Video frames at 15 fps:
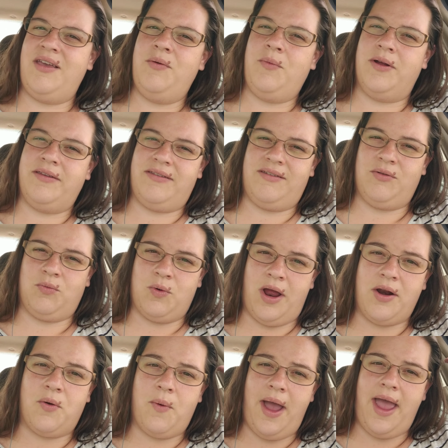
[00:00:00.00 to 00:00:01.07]
He wants to
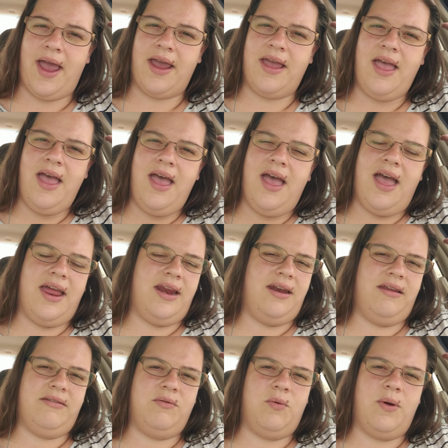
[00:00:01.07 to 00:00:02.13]
run away, and
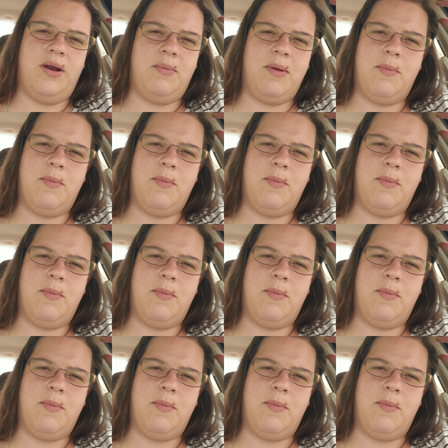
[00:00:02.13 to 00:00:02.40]
he doesn't want to